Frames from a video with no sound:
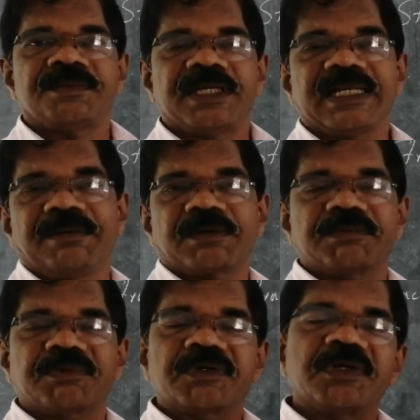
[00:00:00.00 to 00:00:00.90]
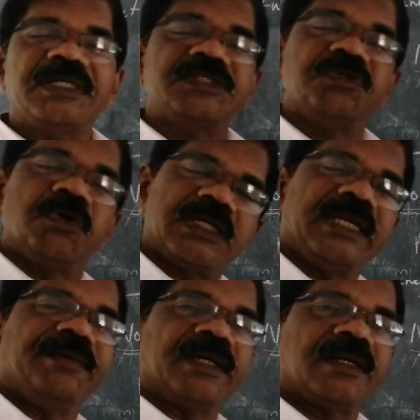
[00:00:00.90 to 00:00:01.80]
Here number of protons is
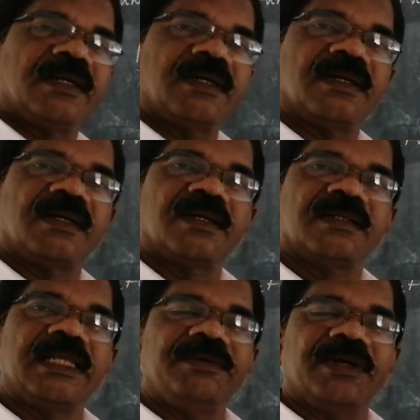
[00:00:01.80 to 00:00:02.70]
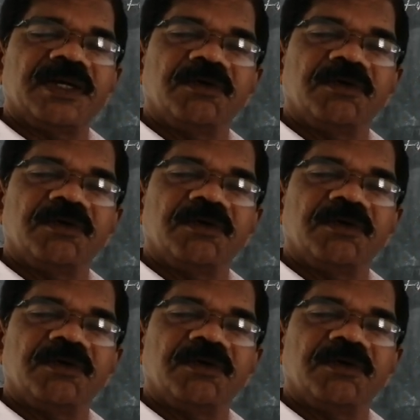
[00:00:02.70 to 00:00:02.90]
not given. Then